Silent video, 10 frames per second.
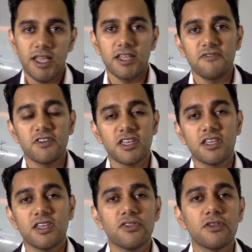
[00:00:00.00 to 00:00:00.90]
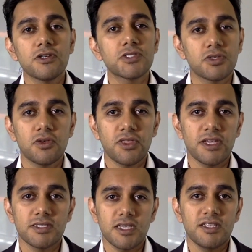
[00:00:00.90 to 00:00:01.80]
And if you can get those two
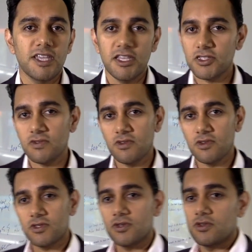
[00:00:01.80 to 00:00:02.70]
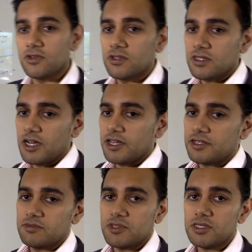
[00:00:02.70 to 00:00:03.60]
things in each of your to-do
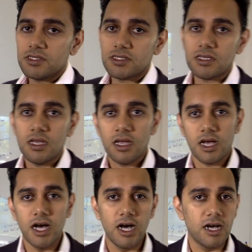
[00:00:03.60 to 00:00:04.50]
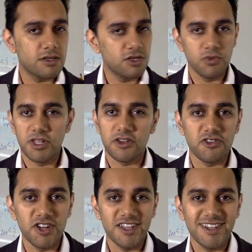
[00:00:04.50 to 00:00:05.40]
item lists, you're winning
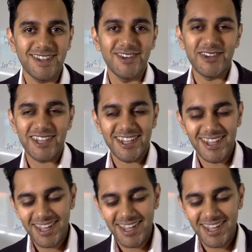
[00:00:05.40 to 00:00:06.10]
already, okay?